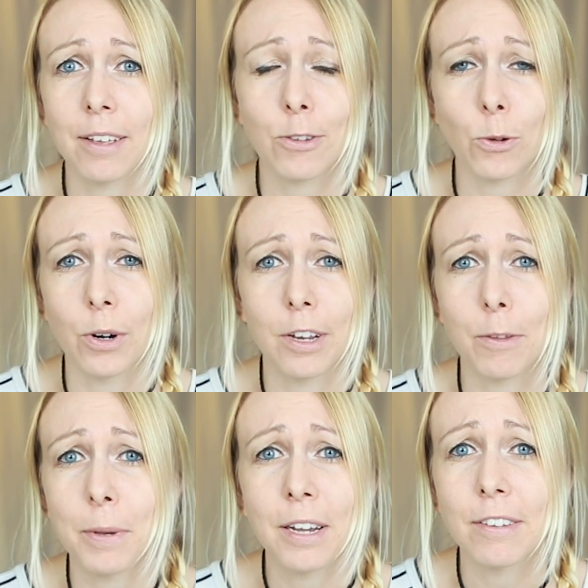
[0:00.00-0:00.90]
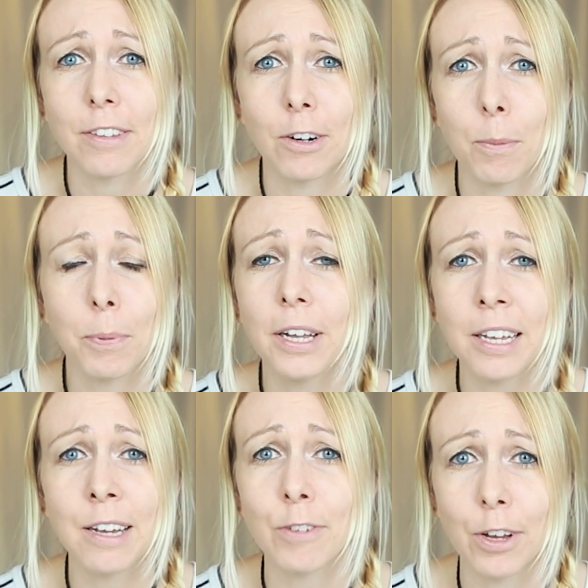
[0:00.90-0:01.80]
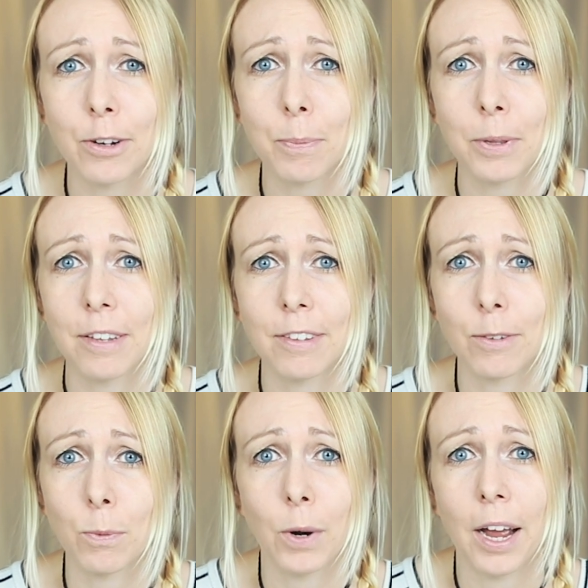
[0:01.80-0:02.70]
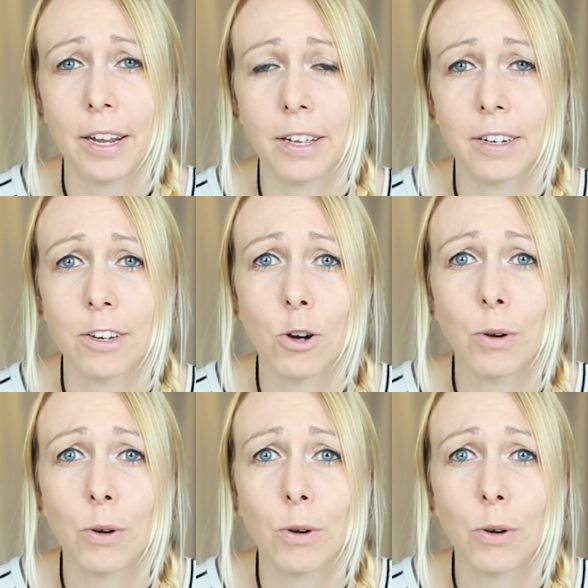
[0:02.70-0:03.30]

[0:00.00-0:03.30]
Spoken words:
stories because there are plenty of other places where I can,